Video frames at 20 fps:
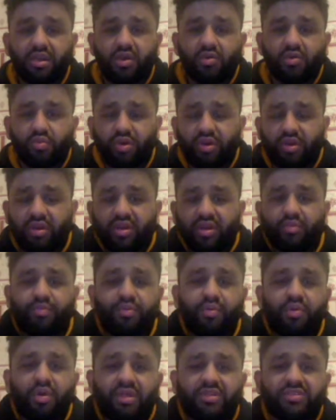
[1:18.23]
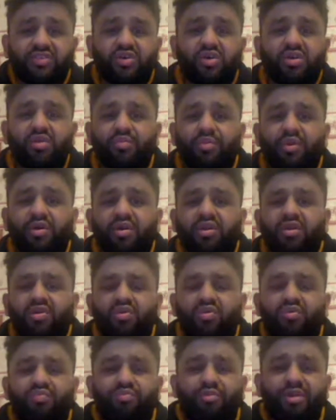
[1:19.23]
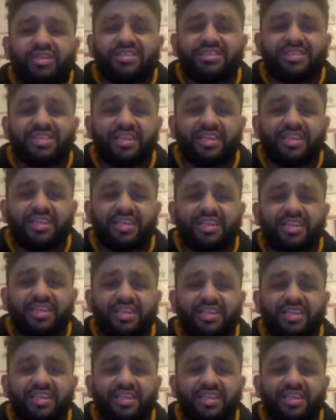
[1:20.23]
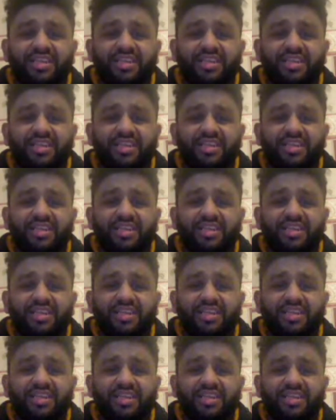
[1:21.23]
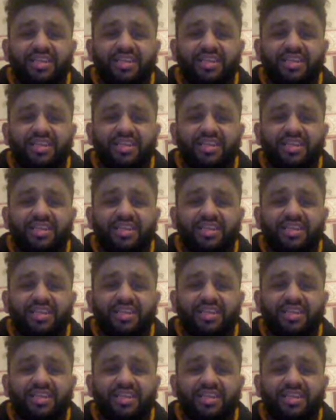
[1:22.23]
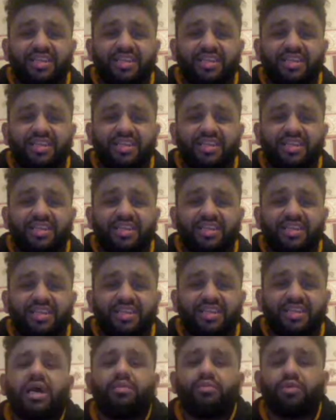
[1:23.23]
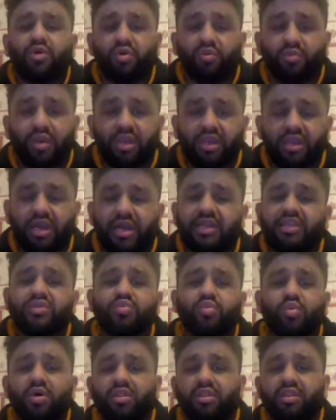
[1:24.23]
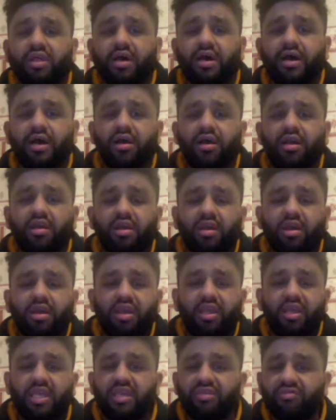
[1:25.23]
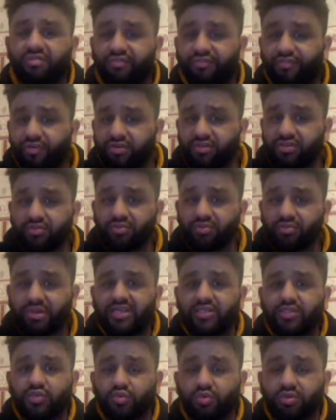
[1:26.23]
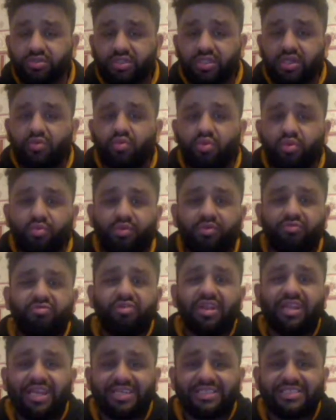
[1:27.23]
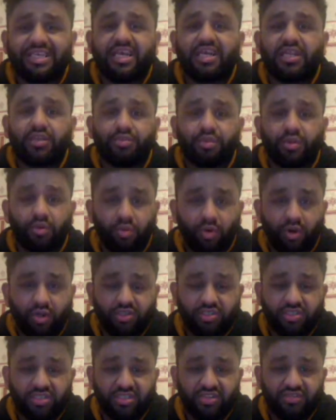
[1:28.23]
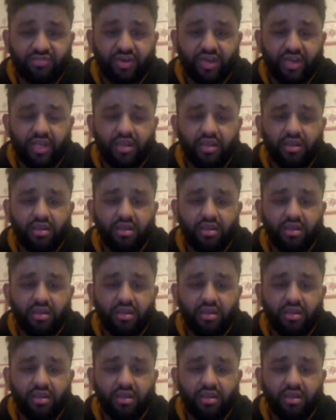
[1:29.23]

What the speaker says: It's going to be on an unprecedented stage, and I think for me, it's a long time coming, and it's one that even for some casuals, they will be really excited to be watching this fight.